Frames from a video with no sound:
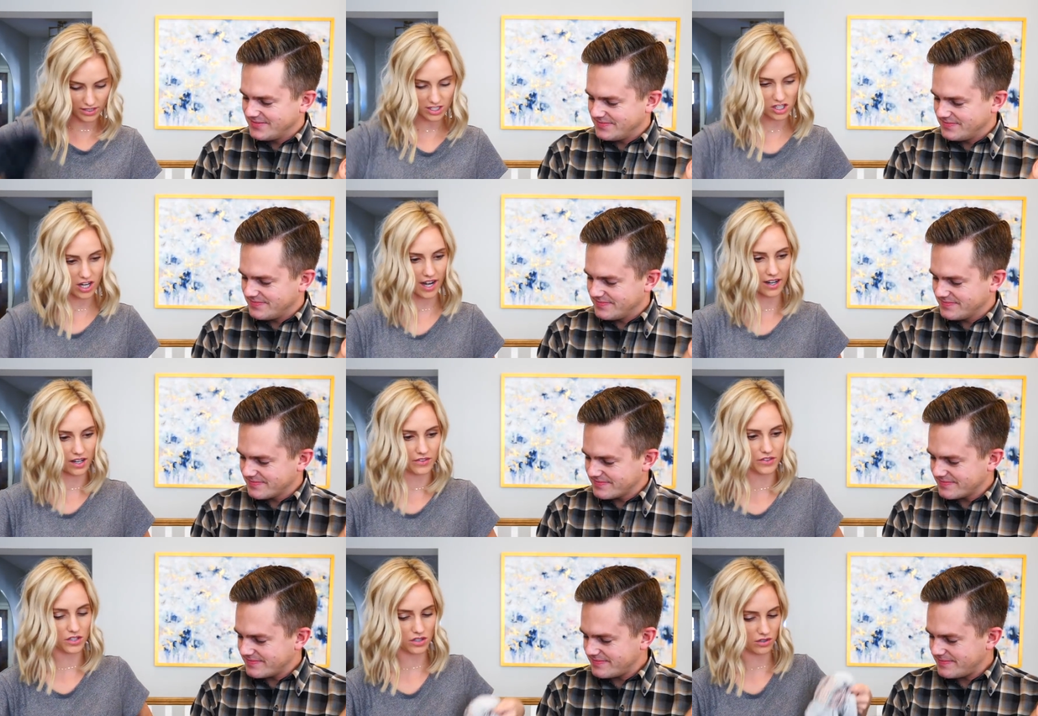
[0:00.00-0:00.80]
Speaker 1: He's trying
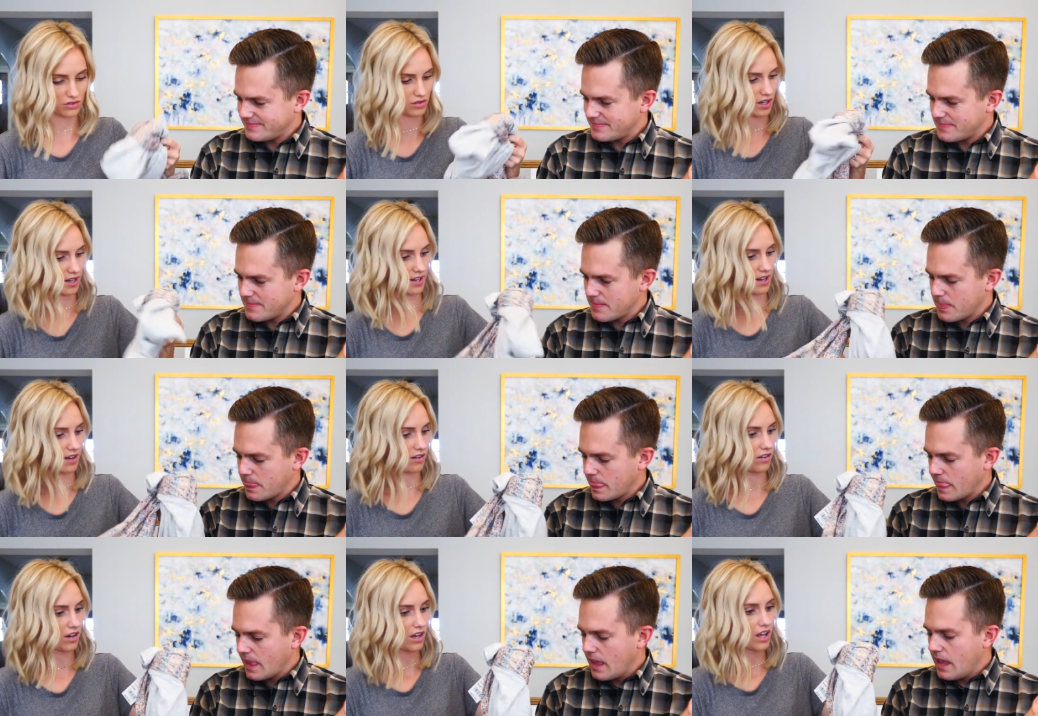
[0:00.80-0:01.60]
on the shoes right
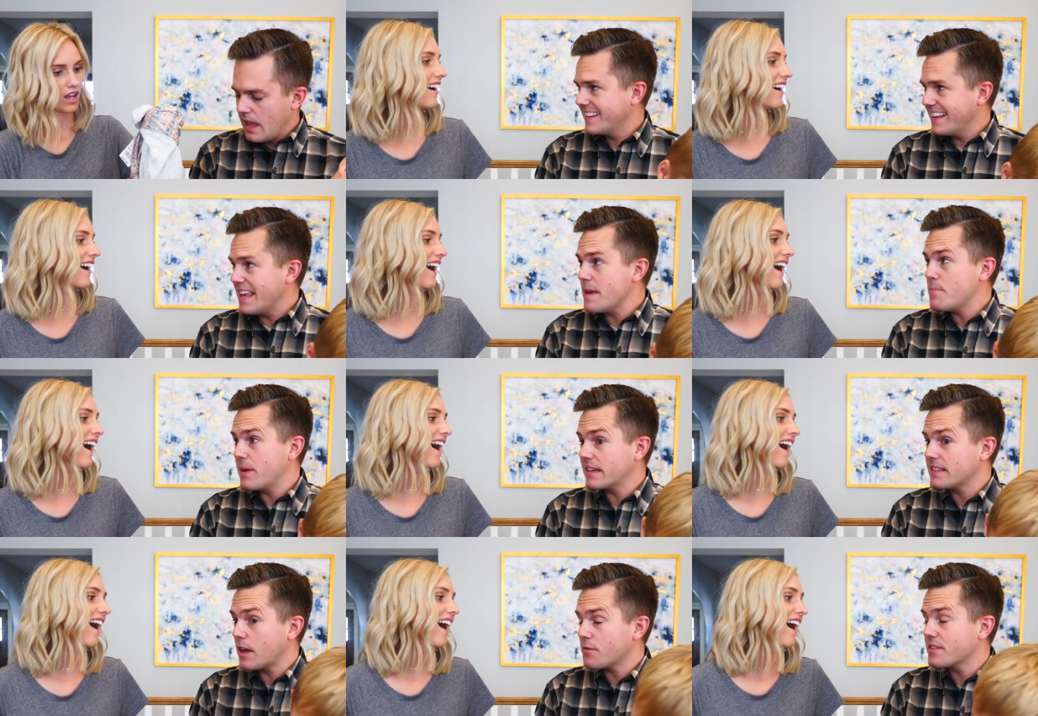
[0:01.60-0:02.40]
now.
Speaker 2: He
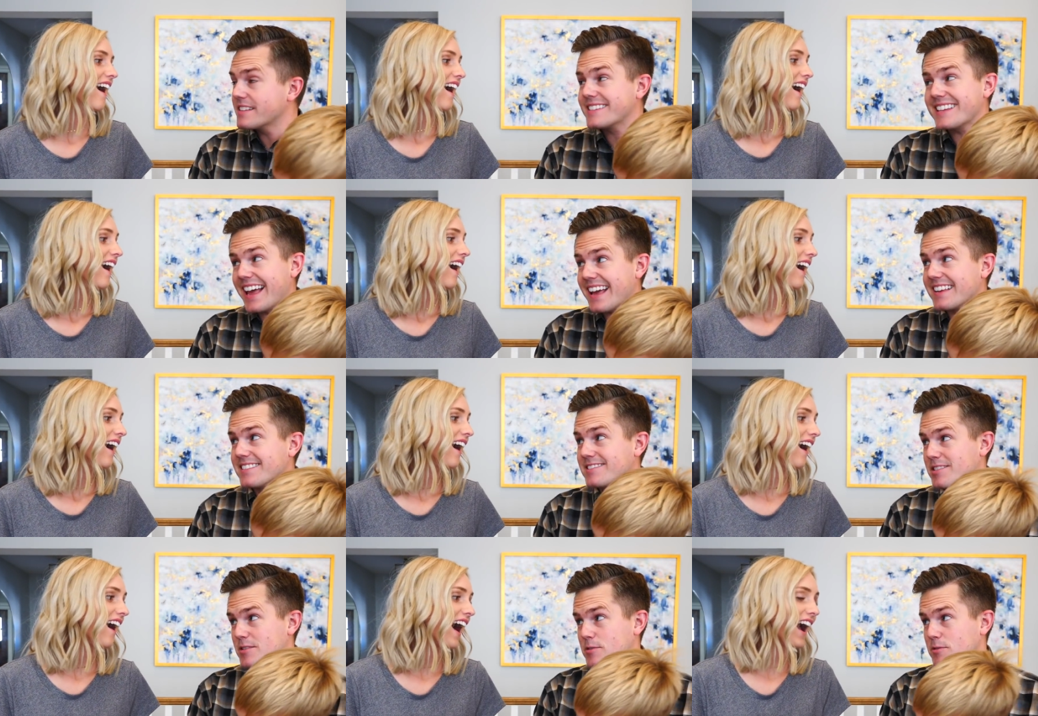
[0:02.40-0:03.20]
picked out the size
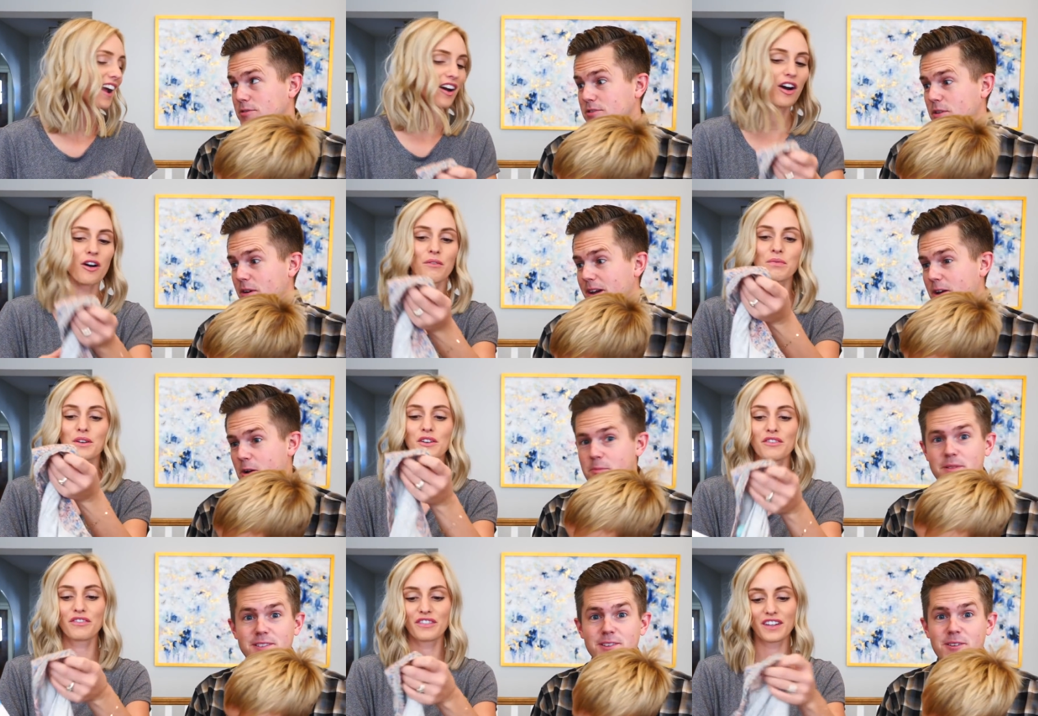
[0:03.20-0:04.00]
too, I so hope I hope
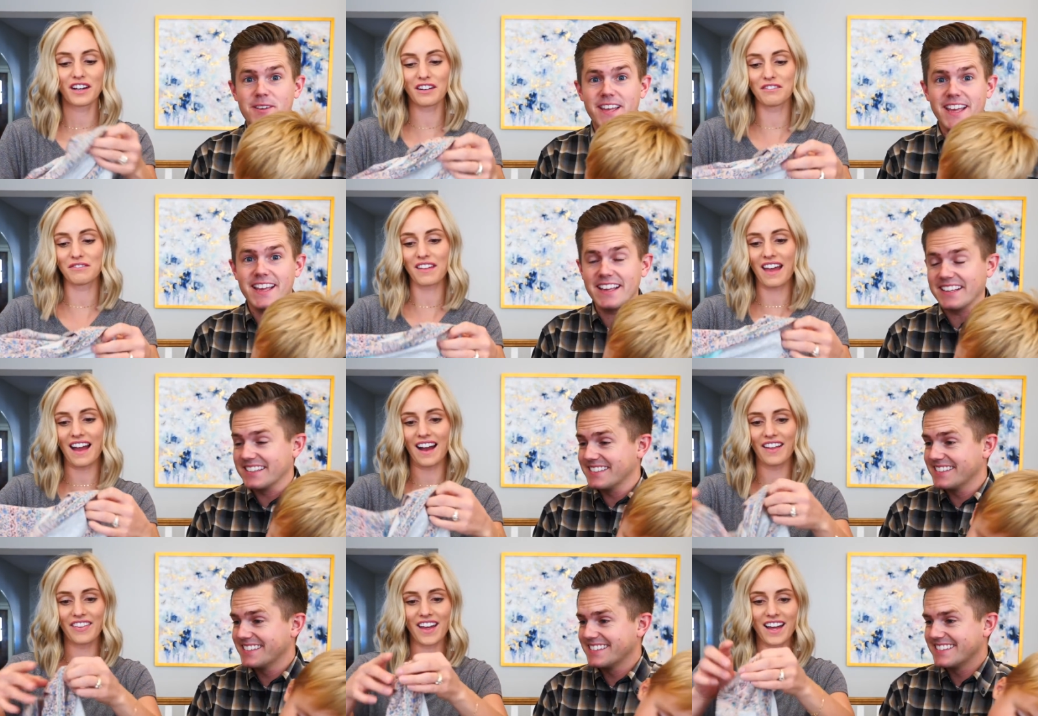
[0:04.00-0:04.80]
you it's filmed okay.
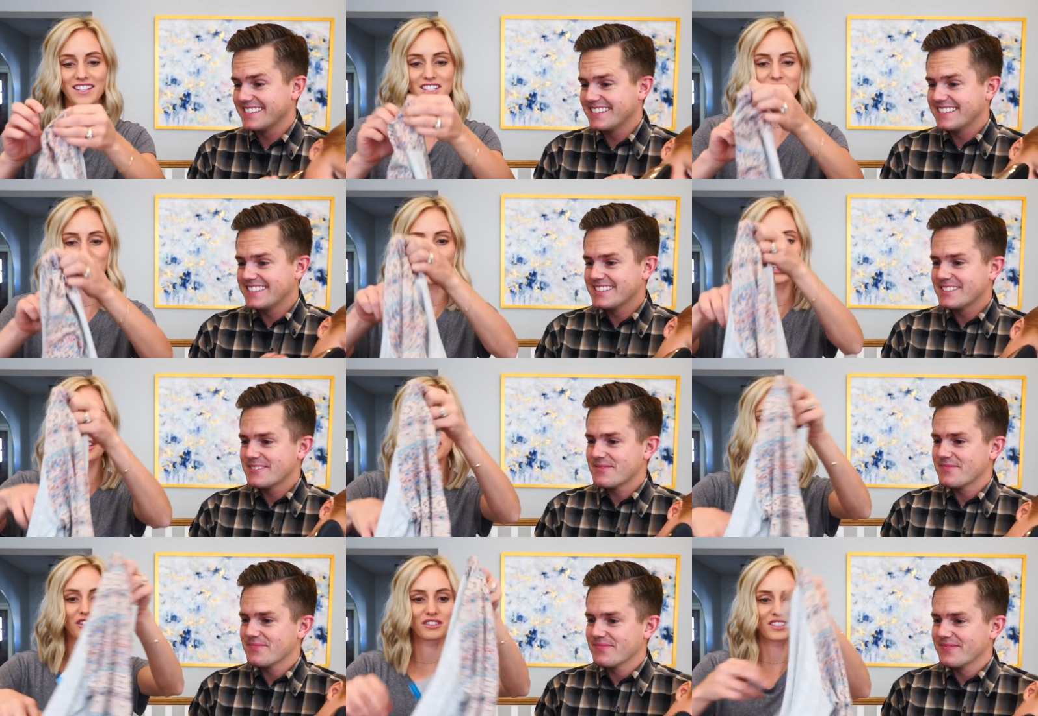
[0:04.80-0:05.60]
Speaker 1: that. That's
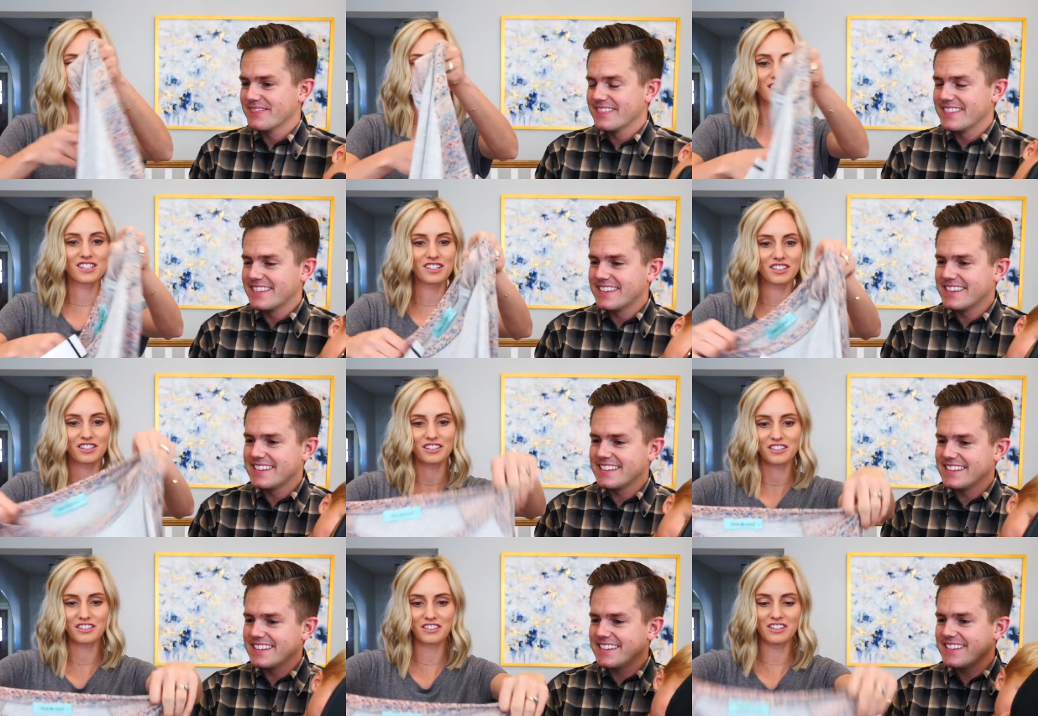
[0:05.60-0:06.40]
cute. Did
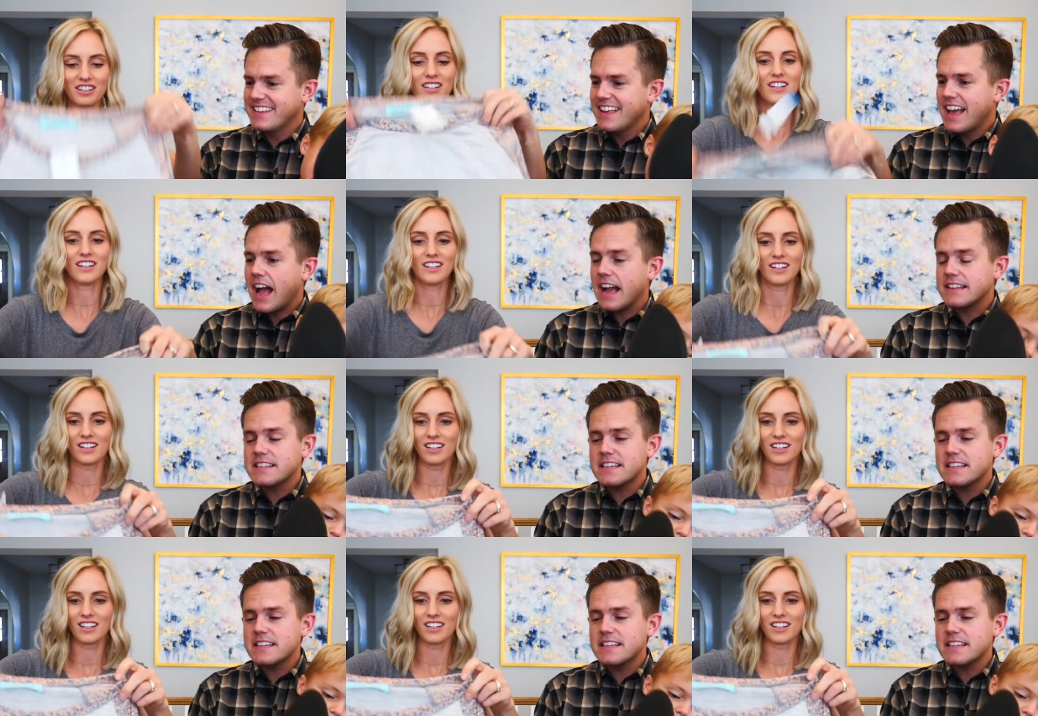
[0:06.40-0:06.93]
you?
Speaker 2: I